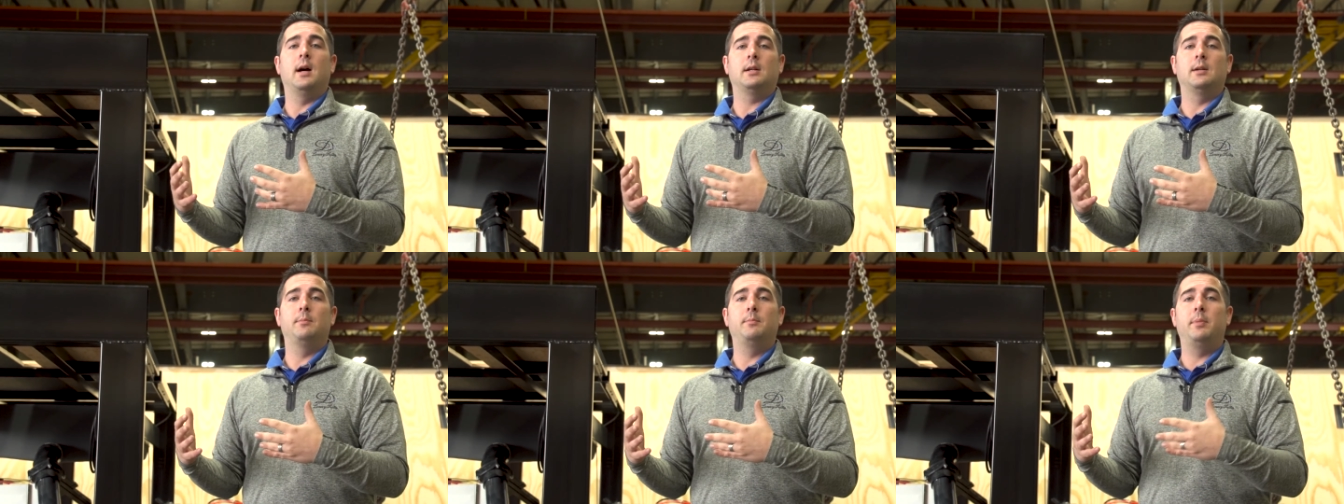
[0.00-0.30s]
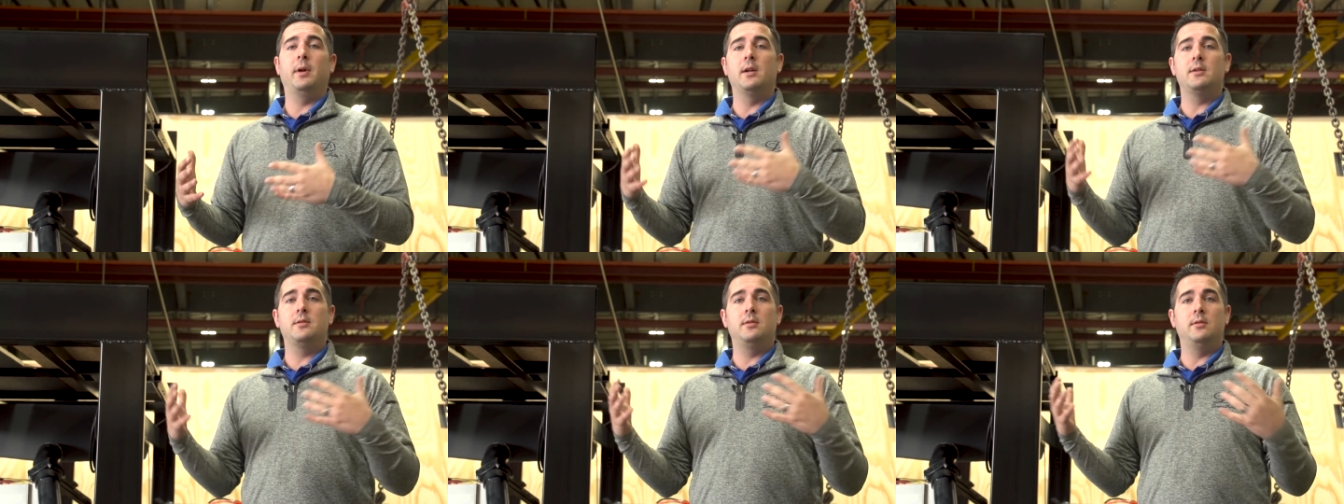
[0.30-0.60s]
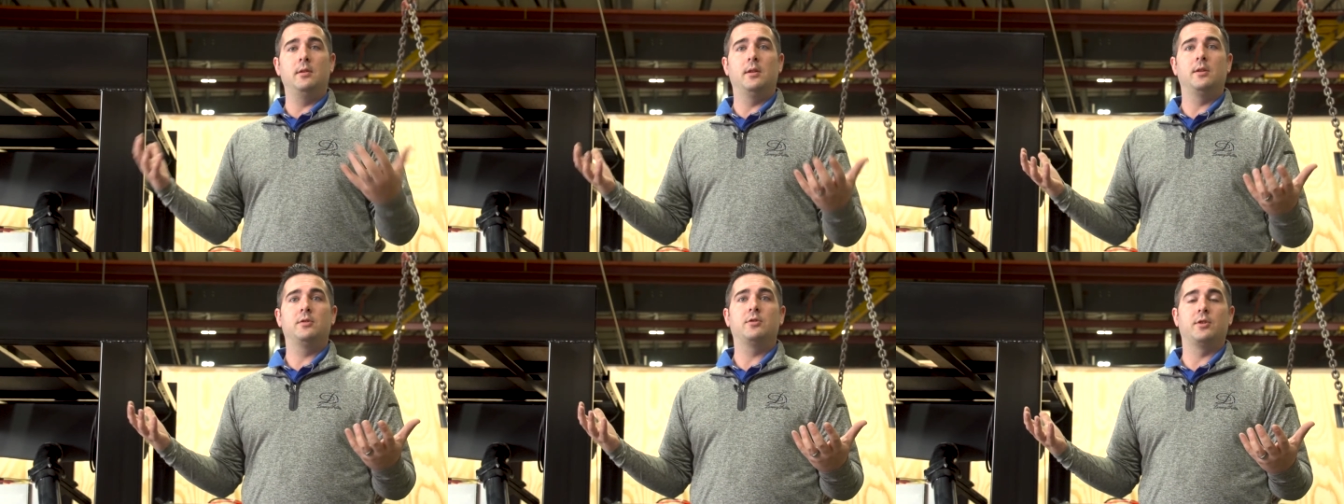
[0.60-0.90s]
compared
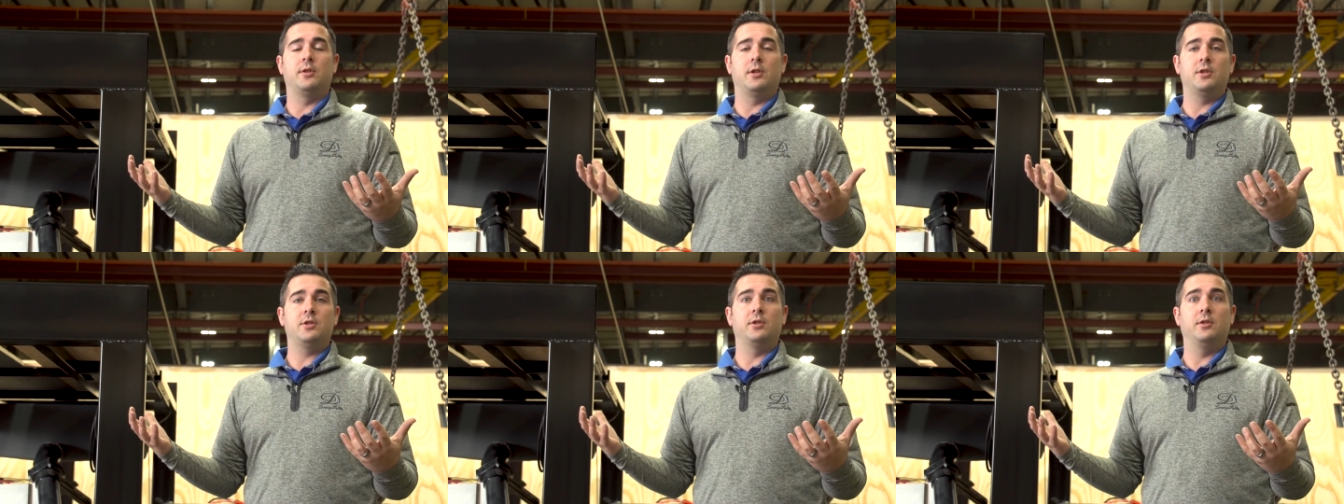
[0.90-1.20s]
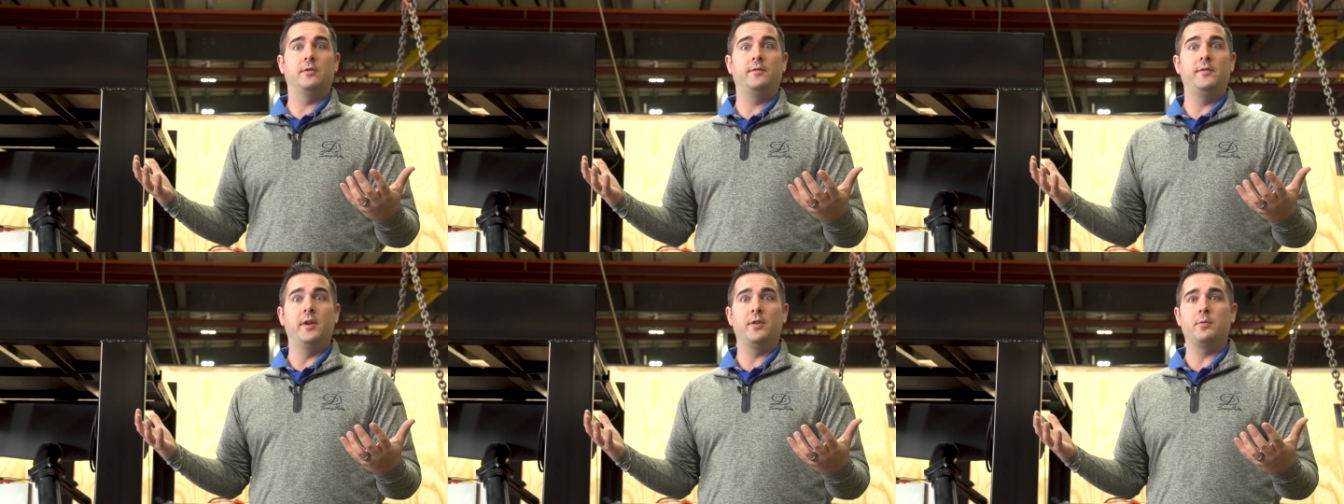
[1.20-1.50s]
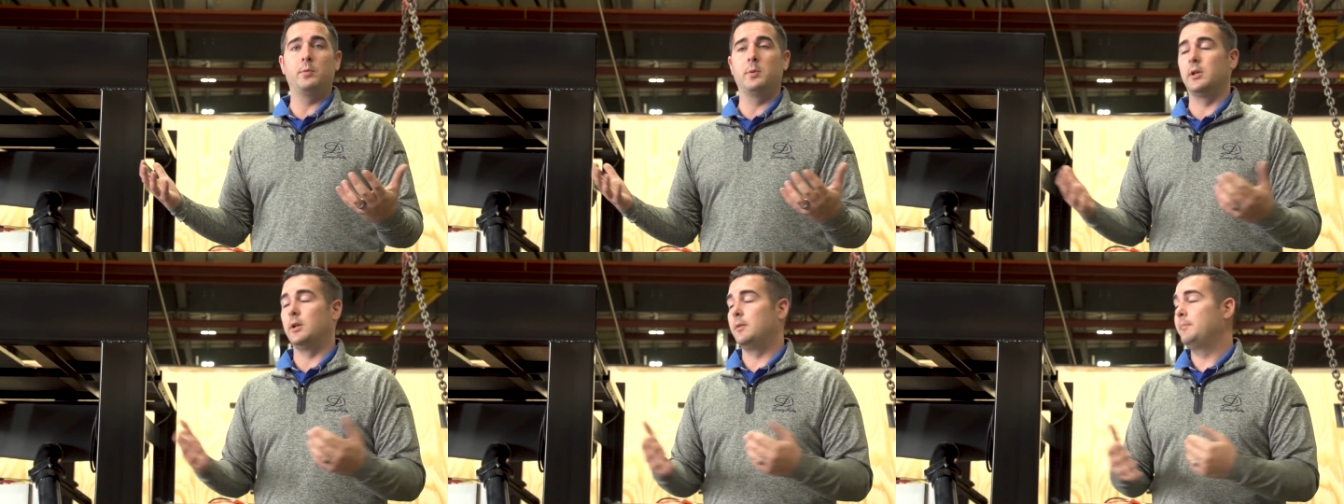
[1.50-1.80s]
to the traditional
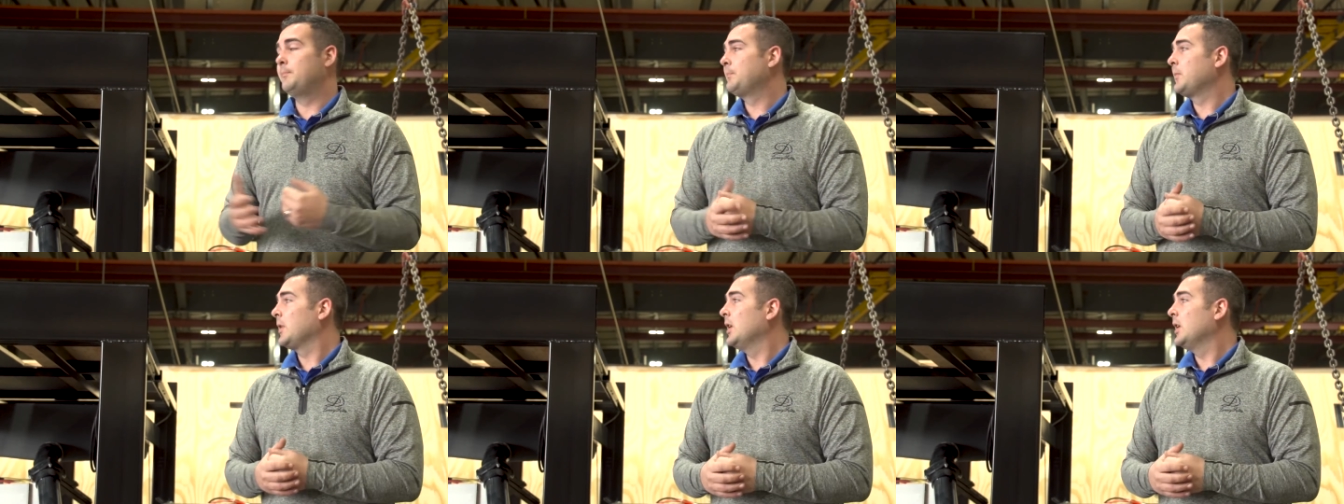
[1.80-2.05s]
fifth wheel.